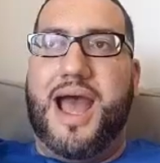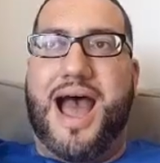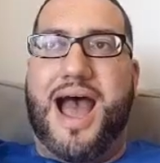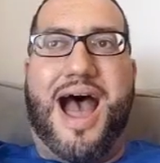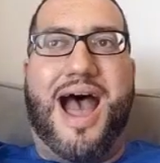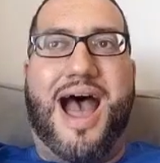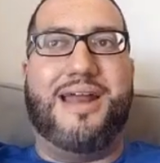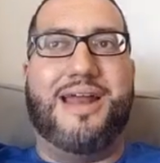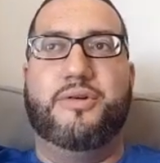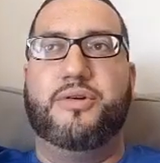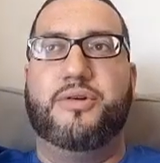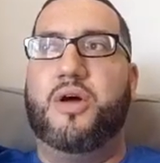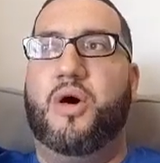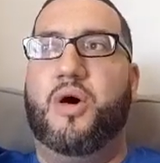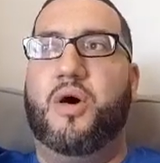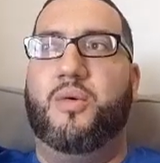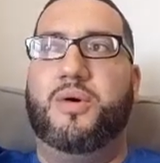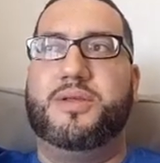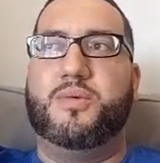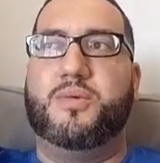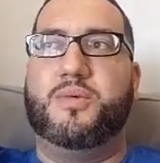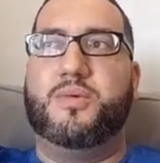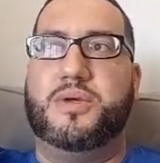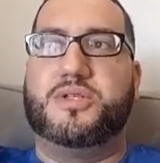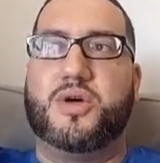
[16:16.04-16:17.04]
I don't know
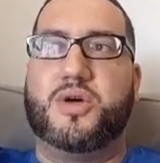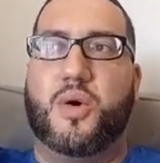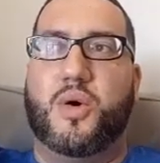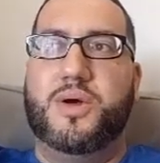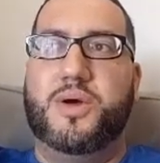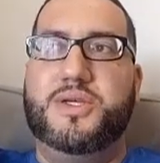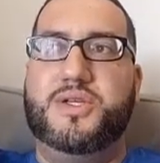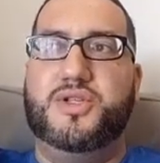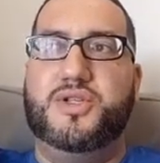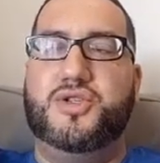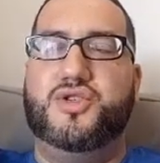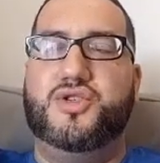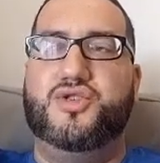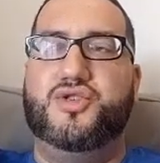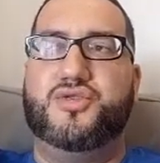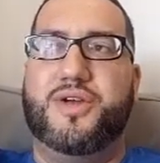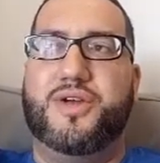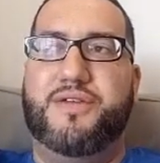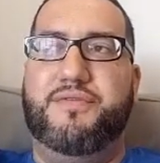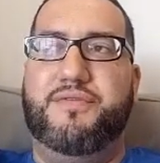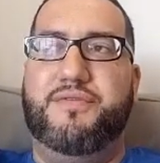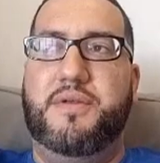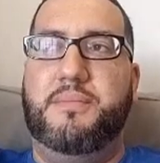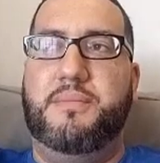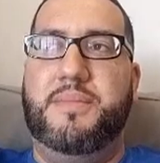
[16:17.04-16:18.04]
what's always
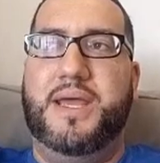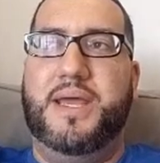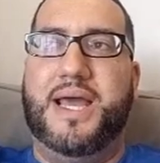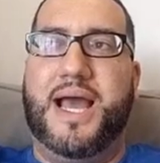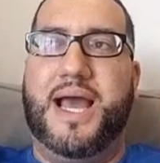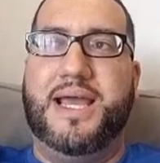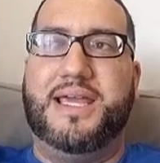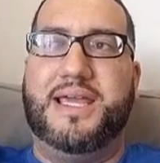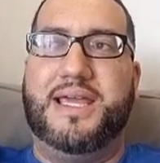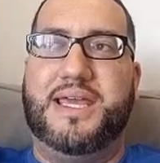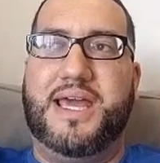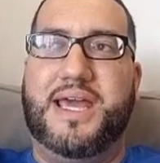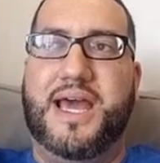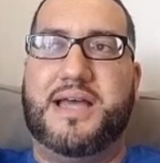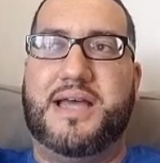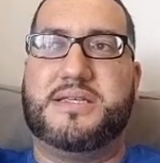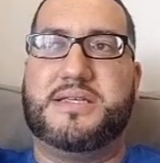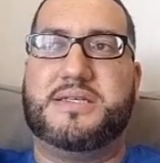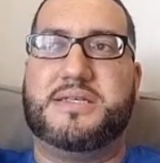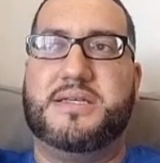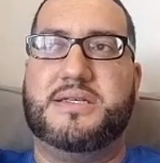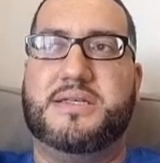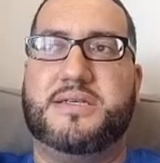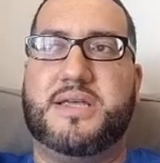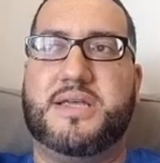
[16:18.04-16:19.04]
driven me, I
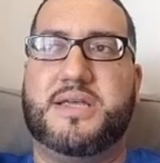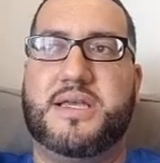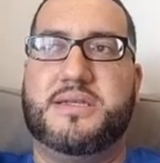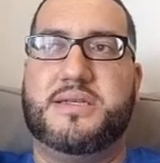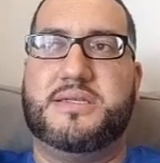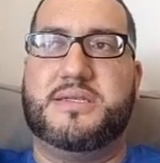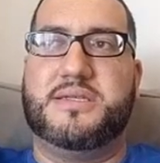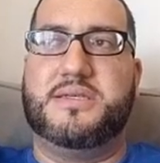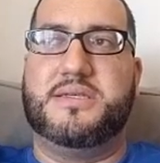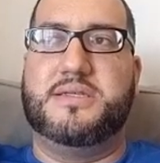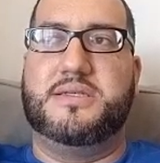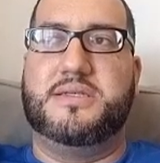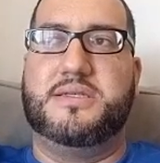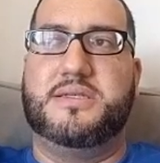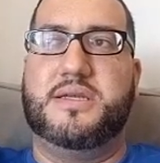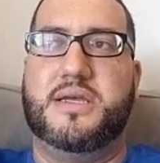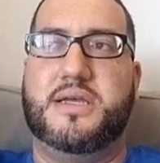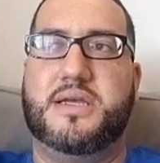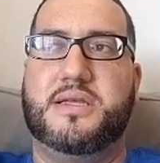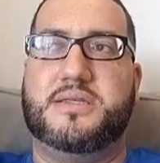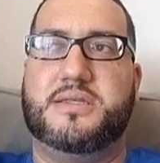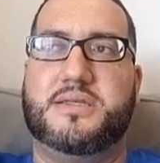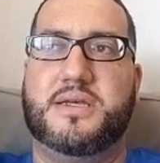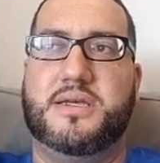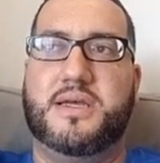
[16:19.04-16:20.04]
guess, is
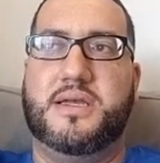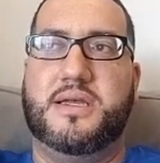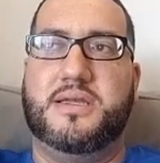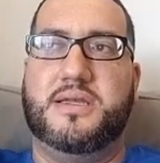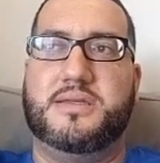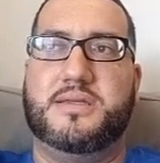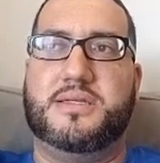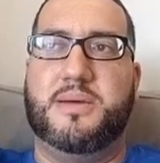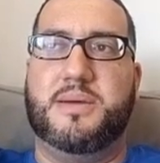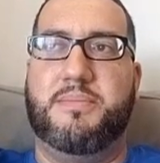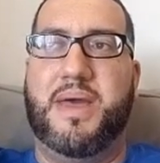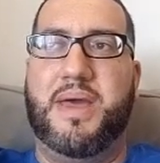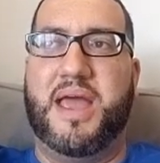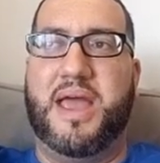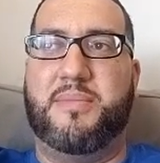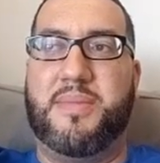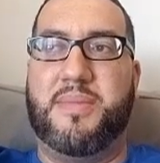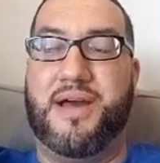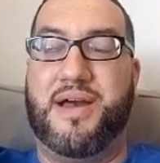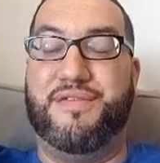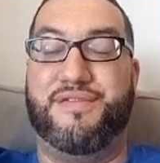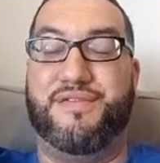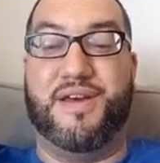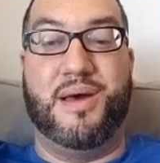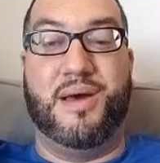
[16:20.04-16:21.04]
to make
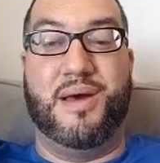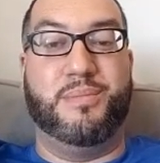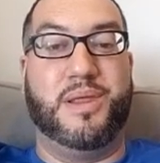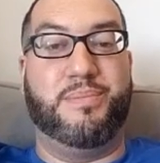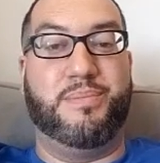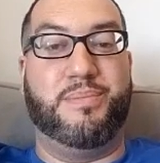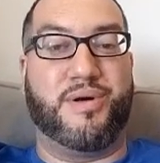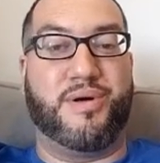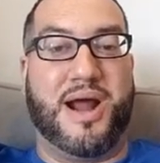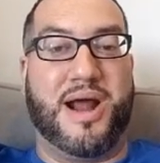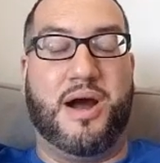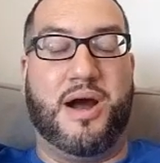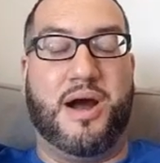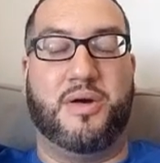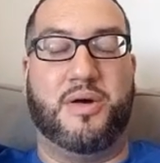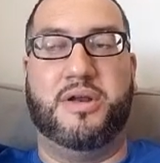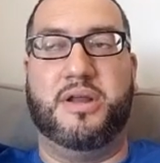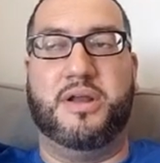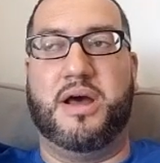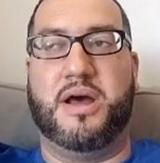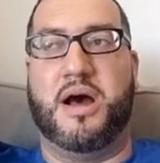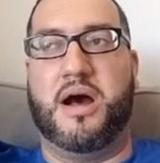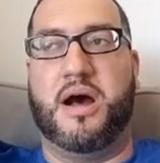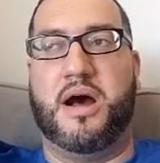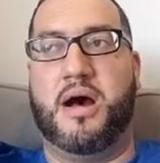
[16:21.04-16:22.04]
my family proud.
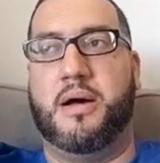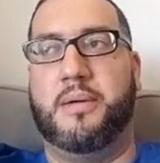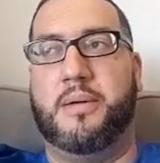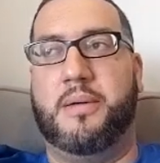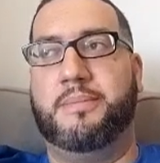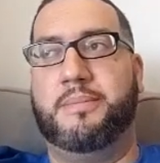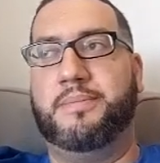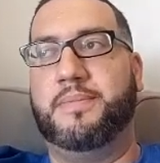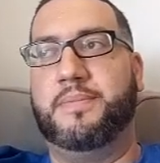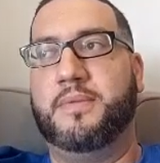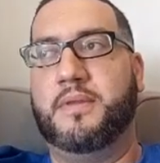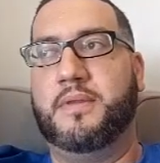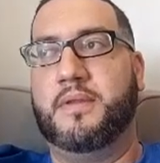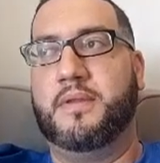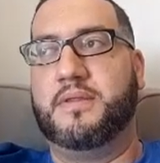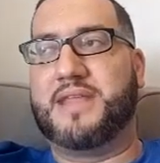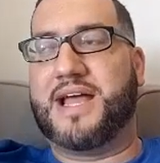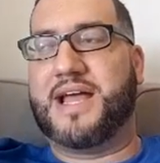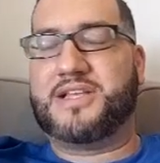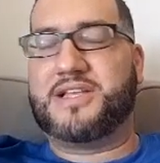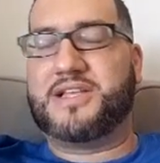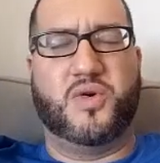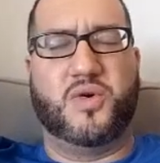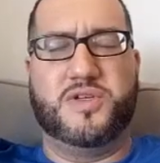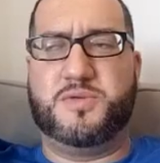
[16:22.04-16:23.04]

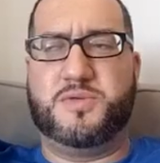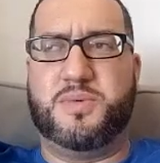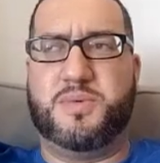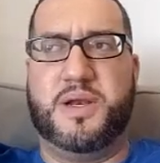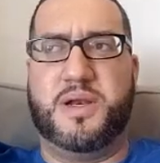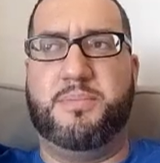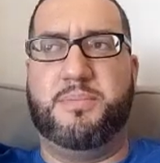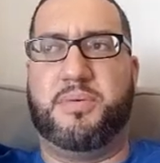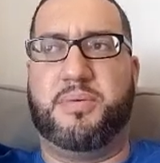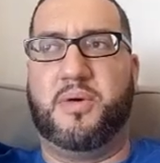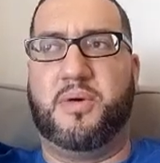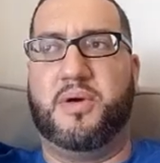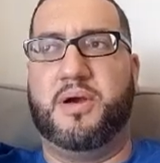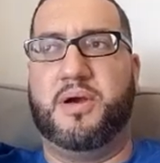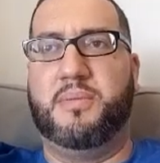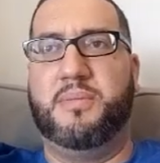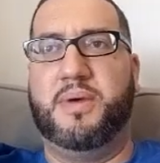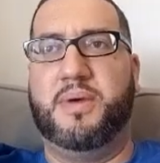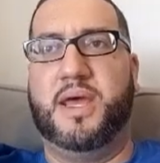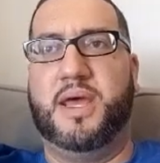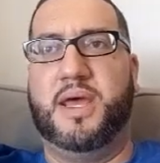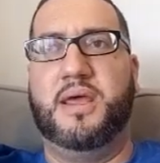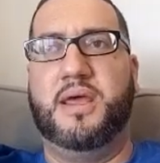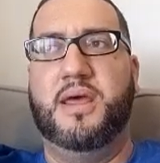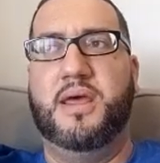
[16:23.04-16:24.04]
That's always been important to
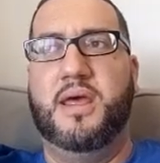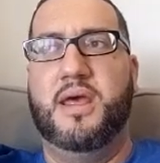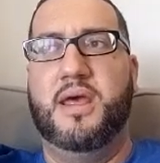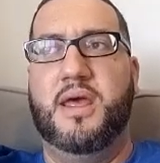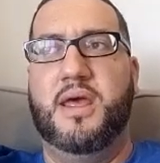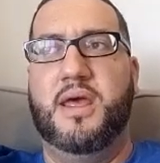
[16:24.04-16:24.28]
me.